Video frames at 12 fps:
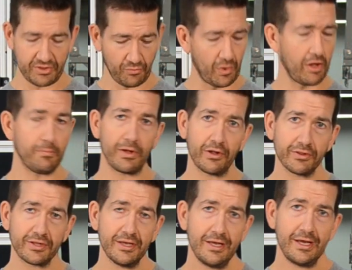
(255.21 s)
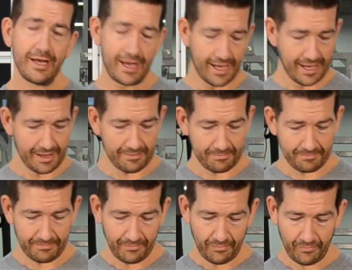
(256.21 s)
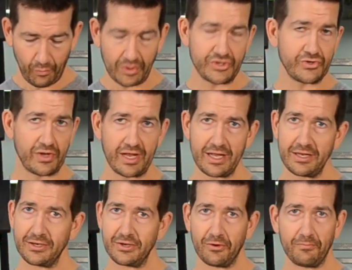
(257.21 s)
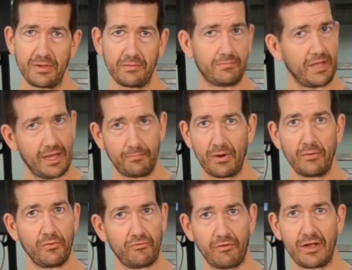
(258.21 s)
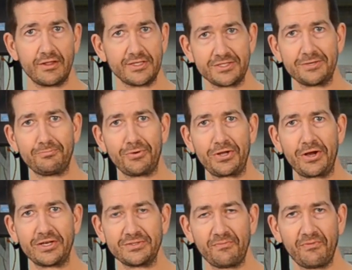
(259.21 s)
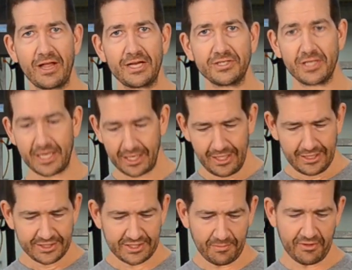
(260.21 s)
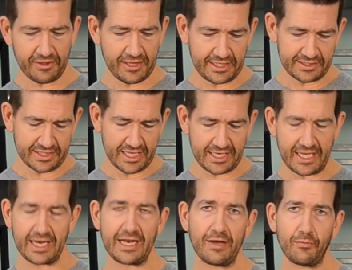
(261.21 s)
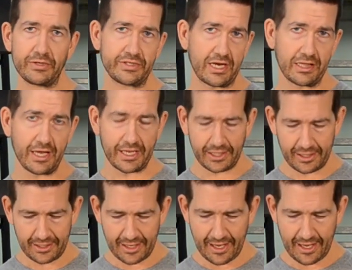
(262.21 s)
It's well built. Once you get it, you'll be, yeah, Brent was right, this is a pretty awesome flashlight. Some of the things they did in it, which I like,